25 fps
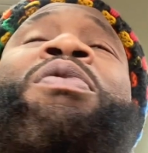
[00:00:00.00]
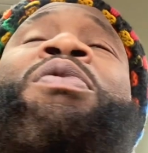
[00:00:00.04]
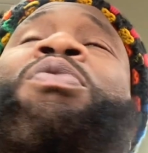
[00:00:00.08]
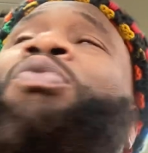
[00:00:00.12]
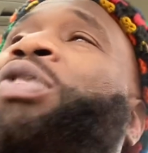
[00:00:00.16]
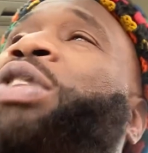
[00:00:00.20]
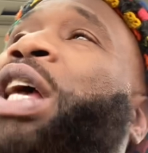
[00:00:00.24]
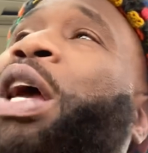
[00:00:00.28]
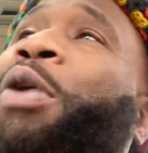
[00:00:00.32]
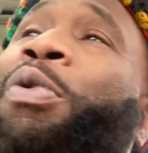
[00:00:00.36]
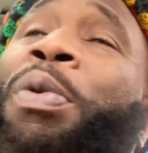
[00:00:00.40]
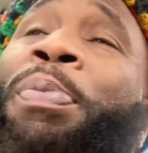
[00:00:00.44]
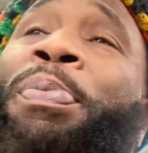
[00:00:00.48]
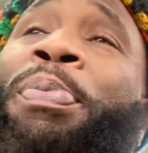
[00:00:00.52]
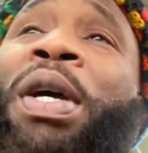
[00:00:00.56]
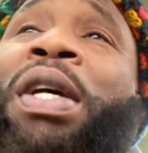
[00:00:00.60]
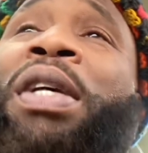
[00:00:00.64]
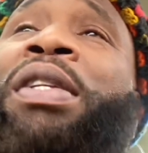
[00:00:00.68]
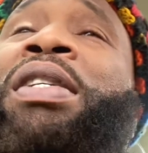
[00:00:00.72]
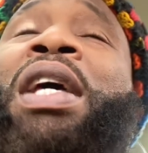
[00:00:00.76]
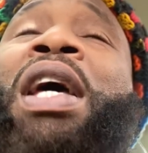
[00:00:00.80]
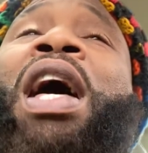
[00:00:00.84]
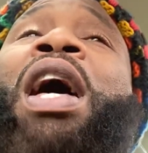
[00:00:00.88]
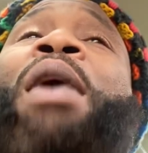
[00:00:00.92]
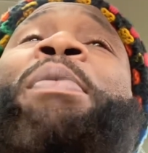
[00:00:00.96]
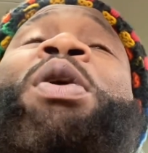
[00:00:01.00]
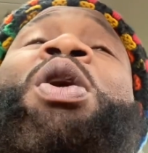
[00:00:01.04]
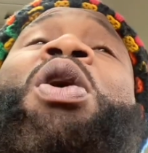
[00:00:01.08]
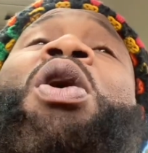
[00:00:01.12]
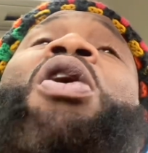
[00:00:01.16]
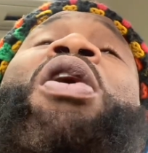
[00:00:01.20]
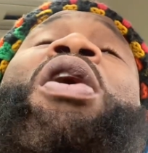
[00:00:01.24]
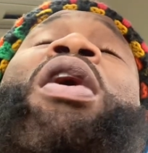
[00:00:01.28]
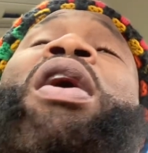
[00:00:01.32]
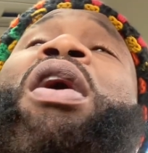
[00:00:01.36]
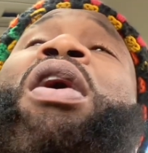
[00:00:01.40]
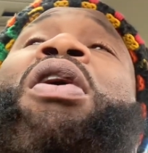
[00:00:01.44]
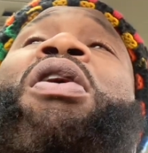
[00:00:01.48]
They were big time in
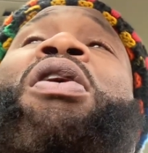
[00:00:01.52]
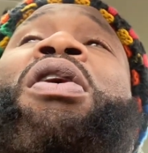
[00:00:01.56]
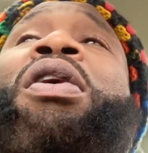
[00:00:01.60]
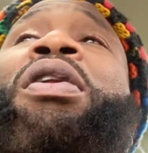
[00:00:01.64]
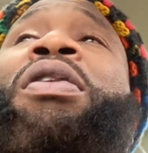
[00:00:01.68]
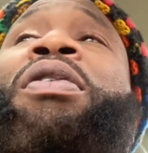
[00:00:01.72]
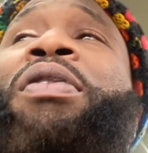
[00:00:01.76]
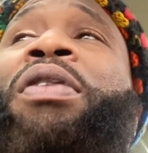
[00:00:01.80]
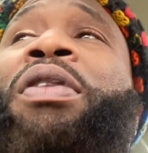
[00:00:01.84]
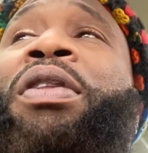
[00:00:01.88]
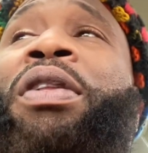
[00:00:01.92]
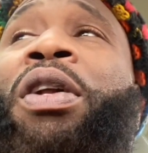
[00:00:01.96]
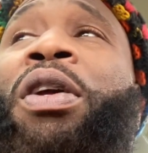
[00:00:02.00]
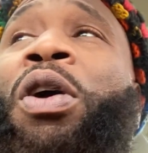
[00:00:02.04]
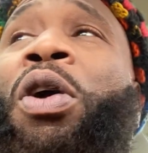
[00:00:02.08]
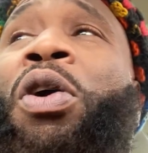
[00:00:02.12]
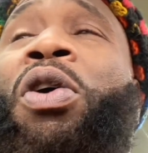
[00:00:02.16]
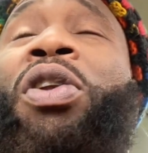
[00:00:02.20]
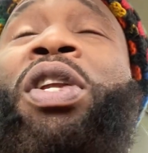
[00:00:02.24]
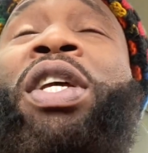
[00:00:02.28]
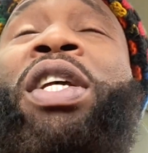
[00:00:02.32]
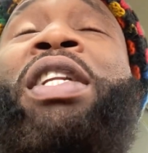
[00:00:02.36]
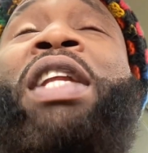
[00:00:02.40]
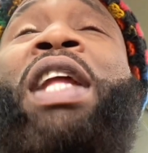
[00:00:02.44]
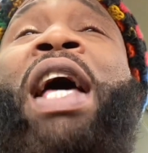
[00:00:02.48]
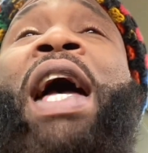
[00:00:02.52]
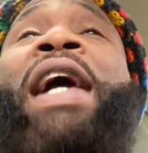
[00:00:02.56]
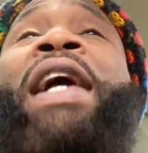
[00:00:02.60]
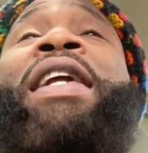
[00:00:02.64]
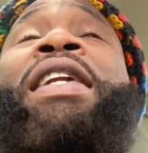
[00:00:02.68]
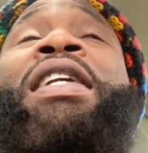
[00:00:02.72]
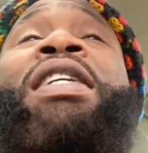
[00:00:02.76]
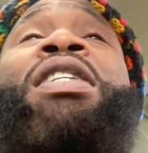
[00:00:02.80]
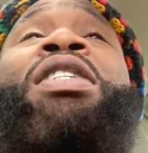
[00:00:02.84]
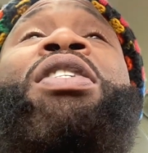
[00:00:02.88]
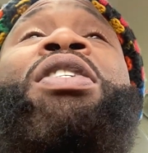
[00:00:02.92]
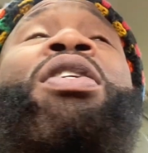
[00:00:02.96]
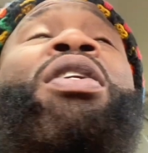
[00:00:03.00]
our era, early
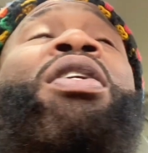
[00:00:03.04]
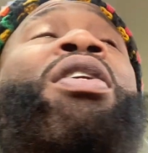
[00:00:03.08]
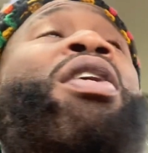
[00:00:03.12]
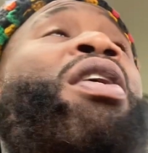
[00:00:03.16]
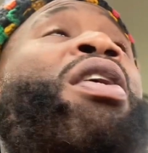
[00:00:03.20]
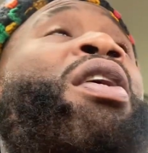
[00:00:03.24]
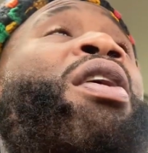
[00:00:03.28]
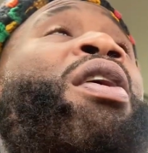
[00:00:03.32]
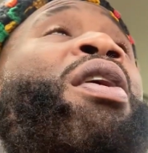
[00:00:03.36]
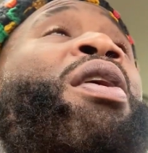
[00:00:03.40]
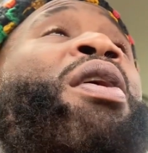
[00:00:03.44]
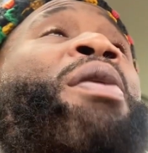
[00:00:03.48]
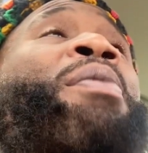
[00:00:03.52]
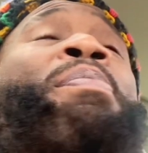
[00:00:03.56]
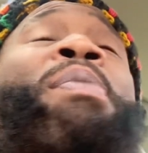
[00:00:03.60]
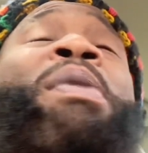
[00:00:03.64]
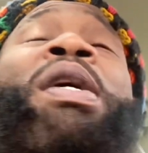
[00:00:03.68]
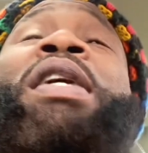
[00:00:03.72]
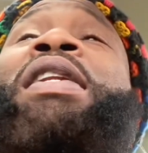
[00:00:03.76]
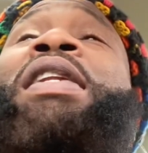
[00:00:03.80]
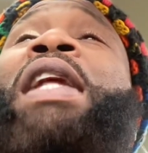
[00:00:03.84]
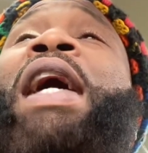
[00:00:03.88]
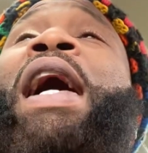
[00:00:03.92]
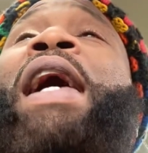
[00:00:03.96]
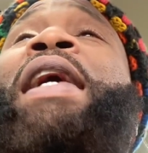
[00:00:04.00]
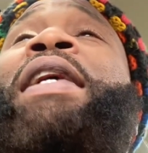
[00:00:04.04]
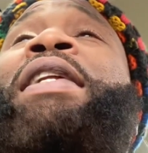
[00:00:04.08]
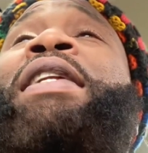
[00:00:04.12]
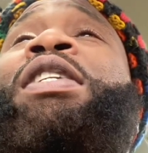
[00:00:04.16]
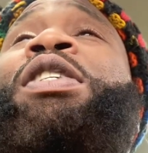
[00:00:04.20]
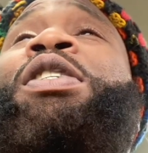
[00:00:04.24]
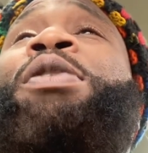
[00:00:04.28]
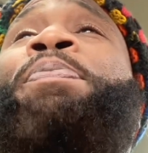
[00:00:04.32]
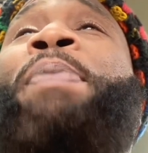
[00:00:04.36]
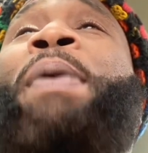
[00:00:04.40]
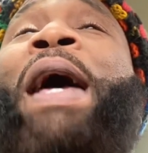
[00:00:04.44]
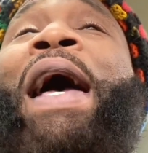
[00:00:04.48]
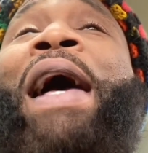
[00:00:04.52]
90s, mid
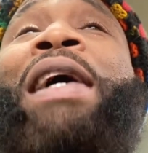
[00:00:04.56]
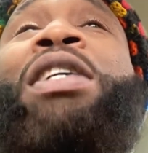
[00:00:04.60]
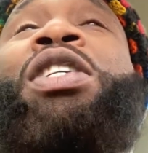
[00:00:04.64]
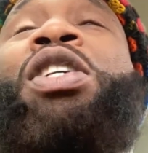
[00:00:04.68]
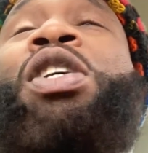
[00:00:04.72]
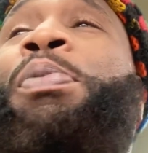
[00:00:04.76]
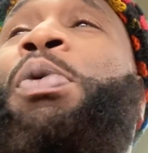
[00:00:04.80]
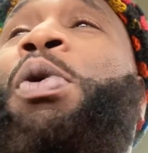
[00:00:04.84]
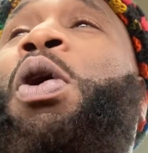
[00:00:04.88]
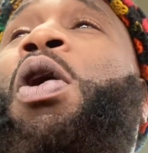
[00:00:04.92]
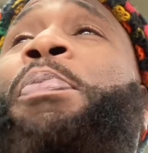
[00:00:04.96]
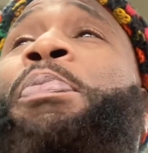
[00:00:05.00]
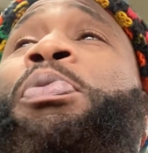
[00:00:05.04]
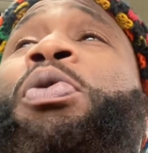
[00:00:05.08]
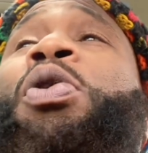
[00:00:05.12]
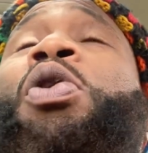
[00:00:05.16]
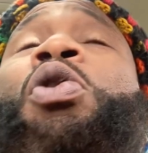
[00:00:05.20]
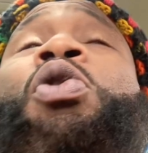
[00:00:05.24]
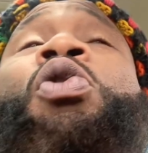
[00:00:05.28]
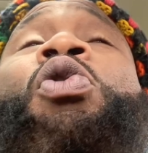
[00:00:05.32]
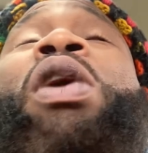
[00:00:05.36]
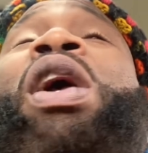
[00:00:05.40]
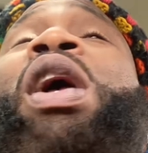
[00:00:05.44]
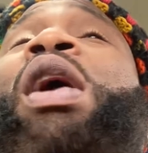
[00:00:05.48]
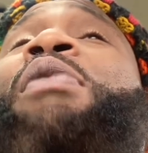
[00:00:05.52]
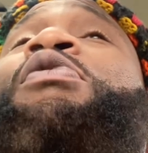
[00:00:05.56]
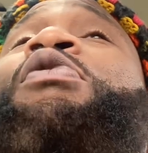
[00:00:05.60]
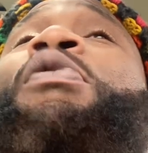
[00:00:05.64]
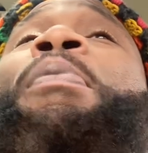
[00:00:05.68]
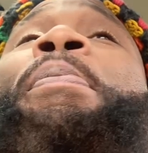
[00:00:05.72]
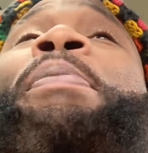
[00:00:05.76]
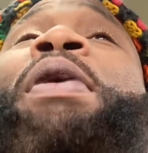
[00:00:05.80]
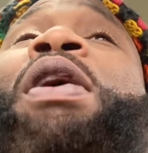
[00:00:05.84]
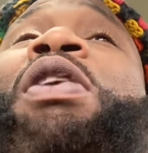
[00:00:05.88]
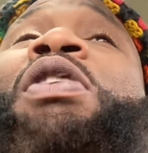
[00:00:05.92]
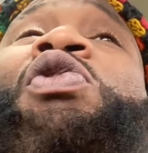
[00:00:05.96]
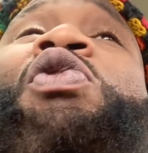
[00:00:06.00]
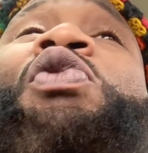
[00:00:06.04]
90s basketball programs from
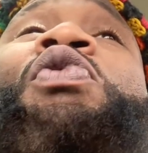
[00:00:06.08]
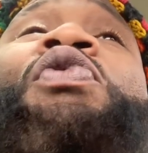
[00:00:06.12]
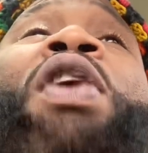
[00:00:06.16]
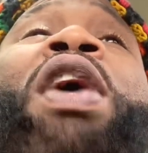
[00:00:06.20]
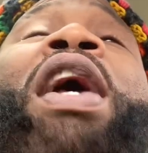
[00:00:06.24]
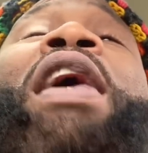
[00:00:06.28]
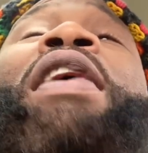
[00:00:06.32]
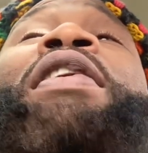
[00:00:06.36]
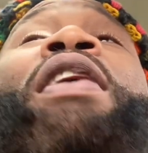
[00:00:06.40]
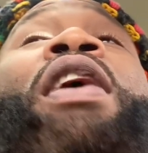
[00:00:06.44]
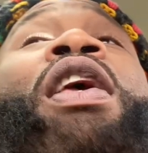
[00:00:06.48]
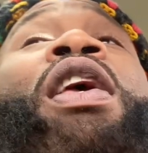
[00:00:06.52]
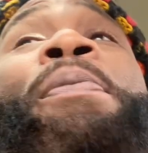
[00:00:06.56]
Pennsylvania.